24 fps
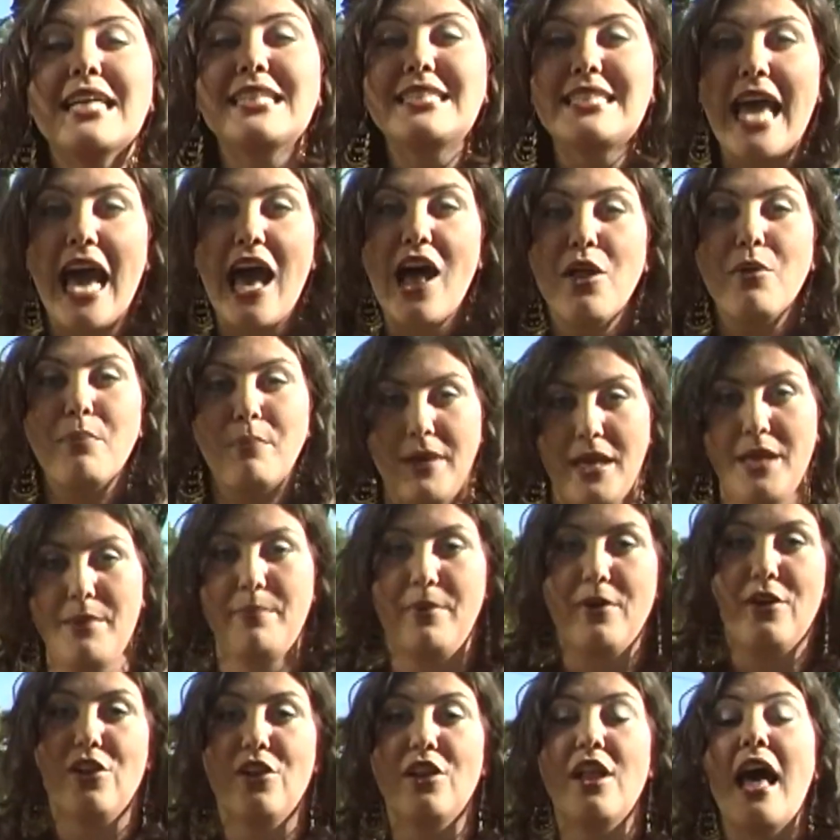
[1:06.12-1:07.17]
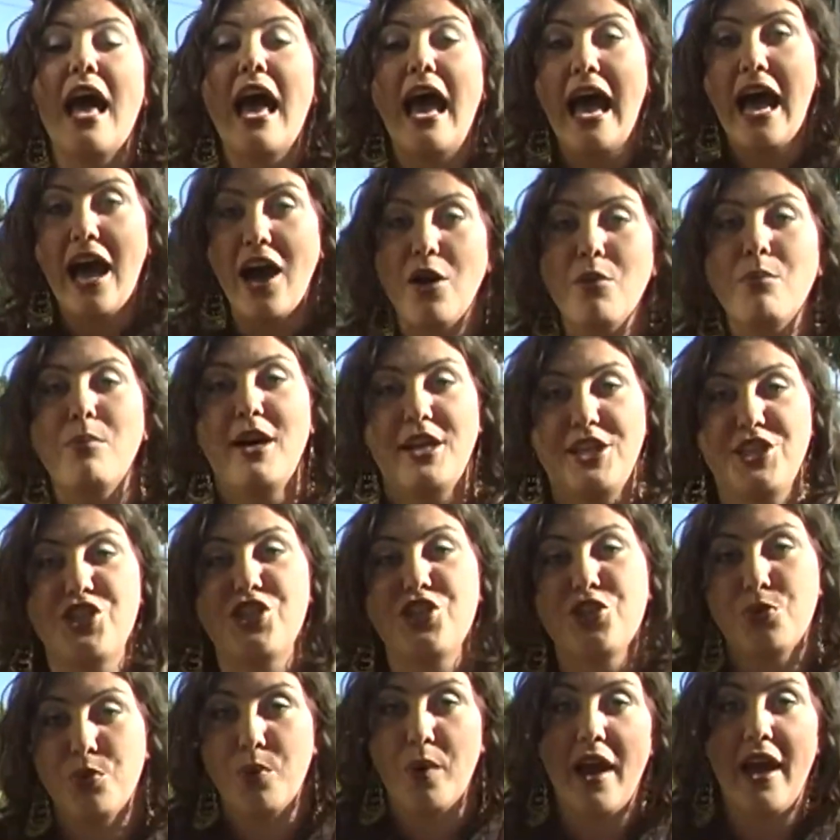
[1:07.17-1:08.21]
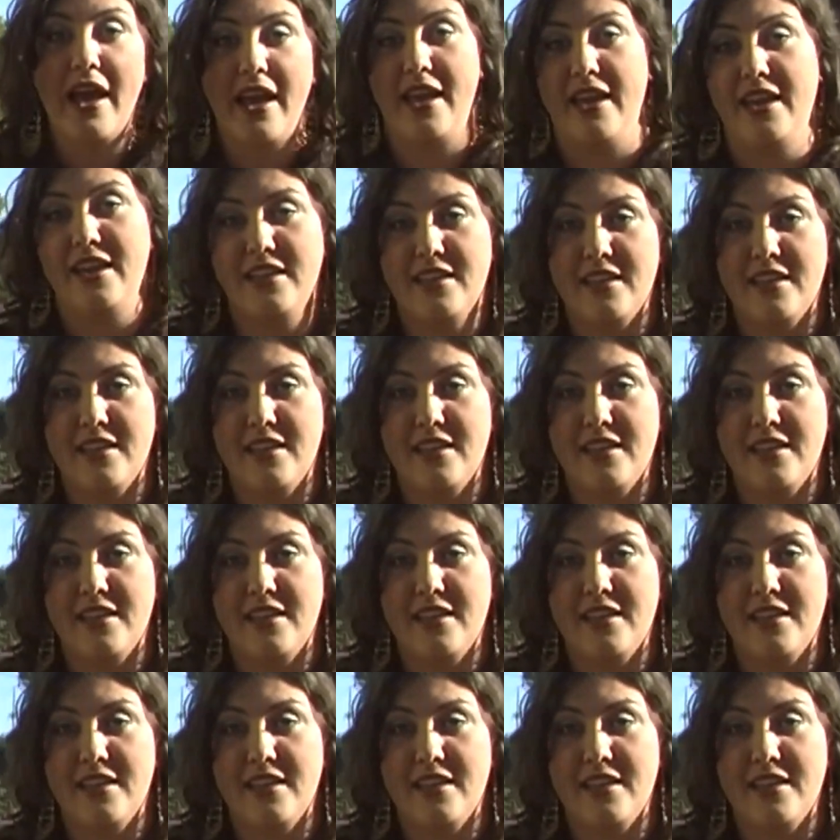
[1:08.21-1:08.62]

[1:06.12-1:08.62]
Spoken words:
Tell people how much you weigh.